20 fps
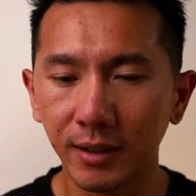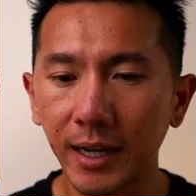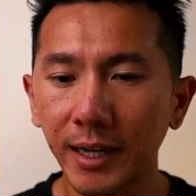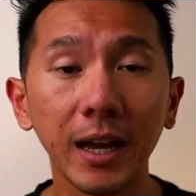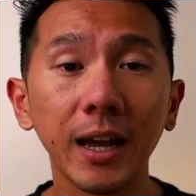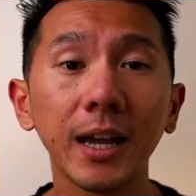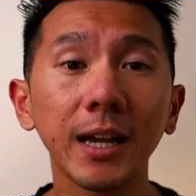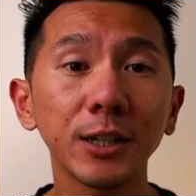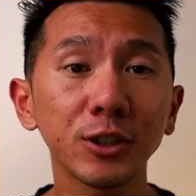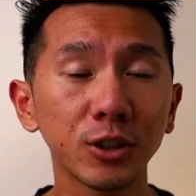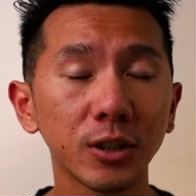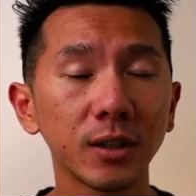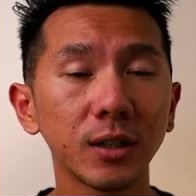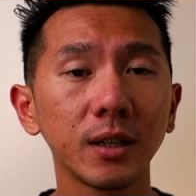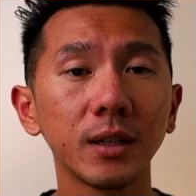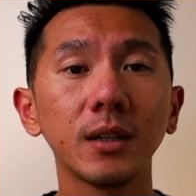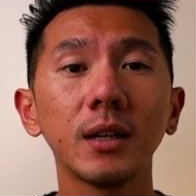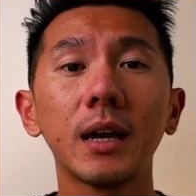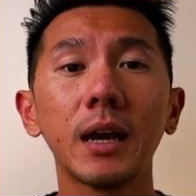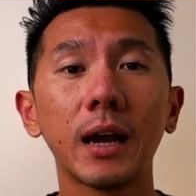I
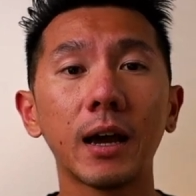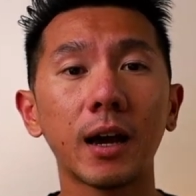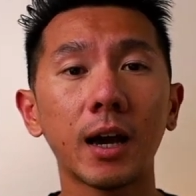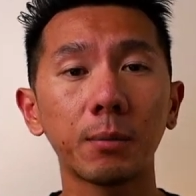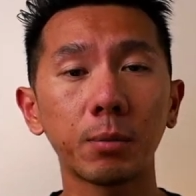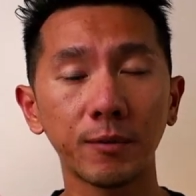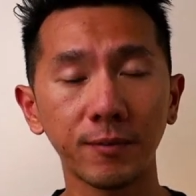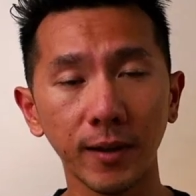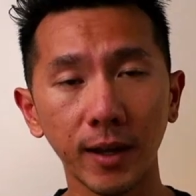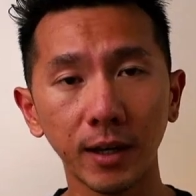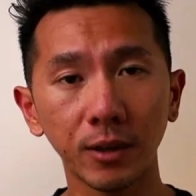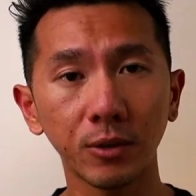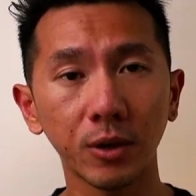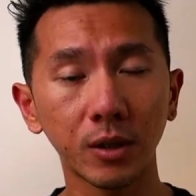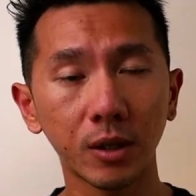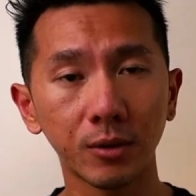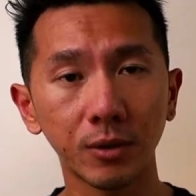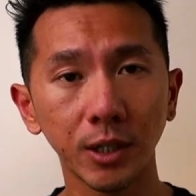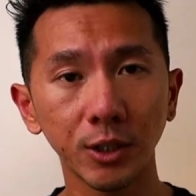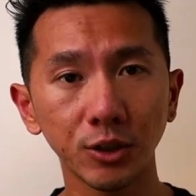actually, hypothetical
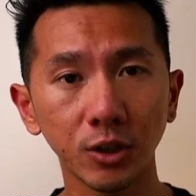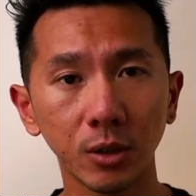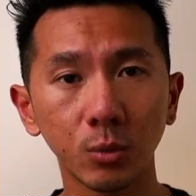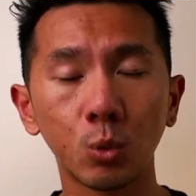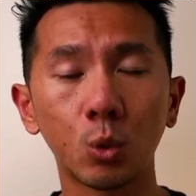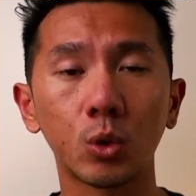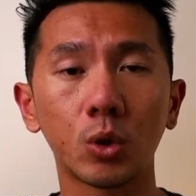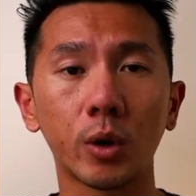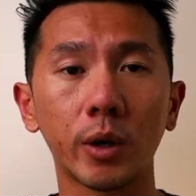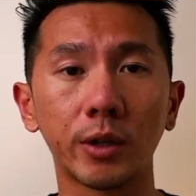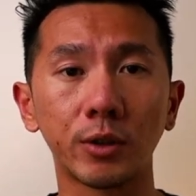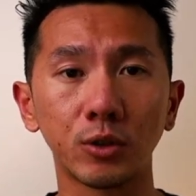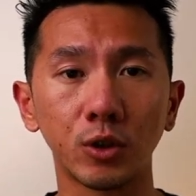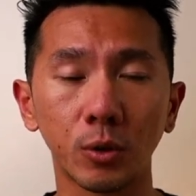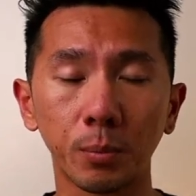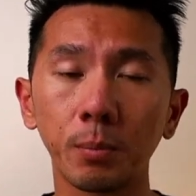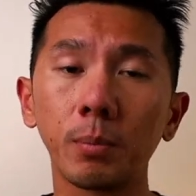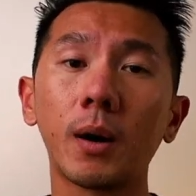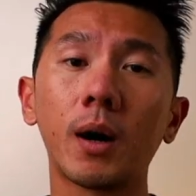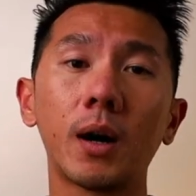iteration will go into
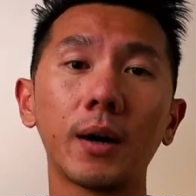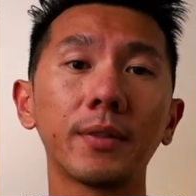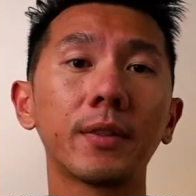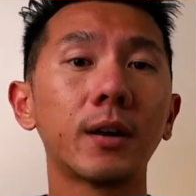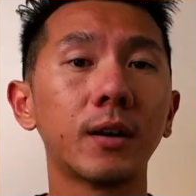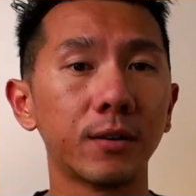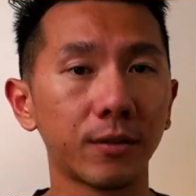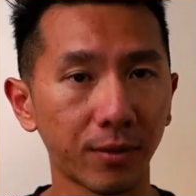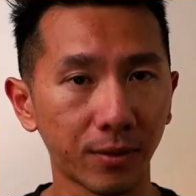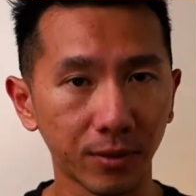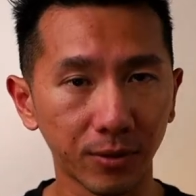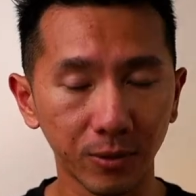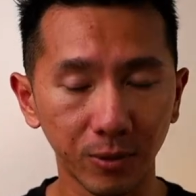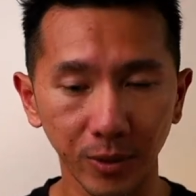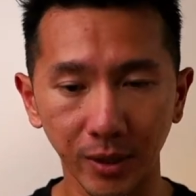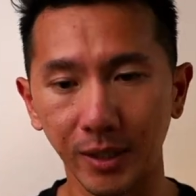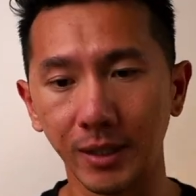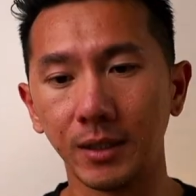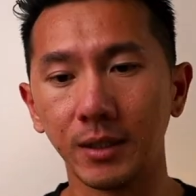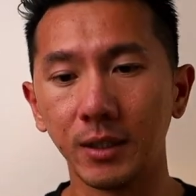part
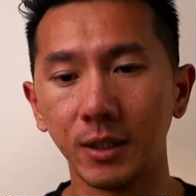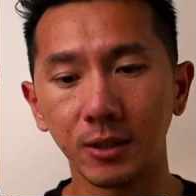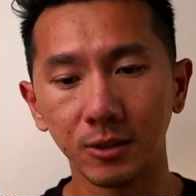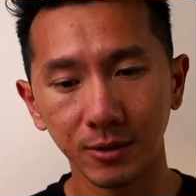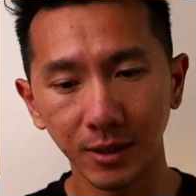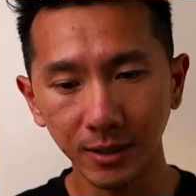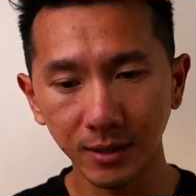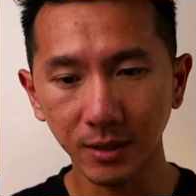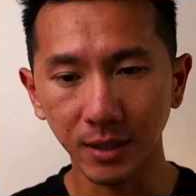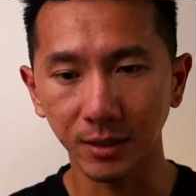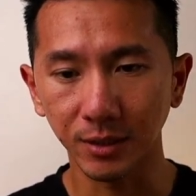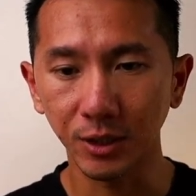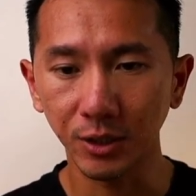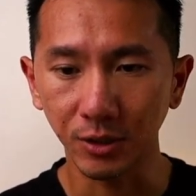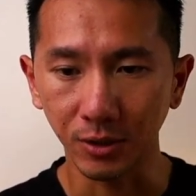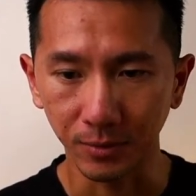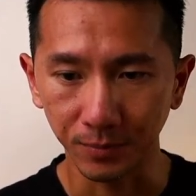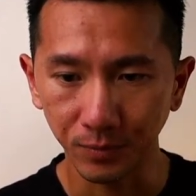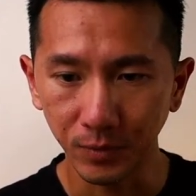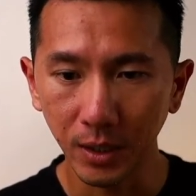three. So let's continue.